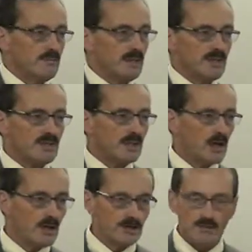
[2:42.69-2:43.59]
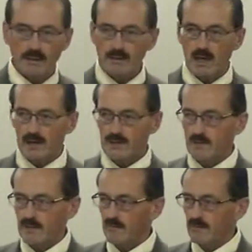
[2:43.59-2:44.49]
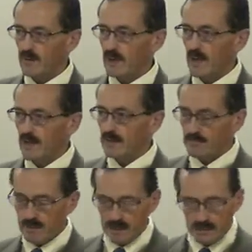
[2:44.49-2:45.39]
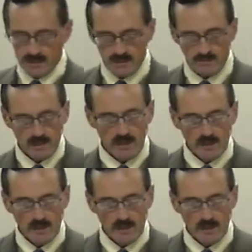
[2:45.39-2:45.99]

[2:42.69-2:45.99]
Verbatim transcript: because they'd gone into idolatry of every kind and paganism.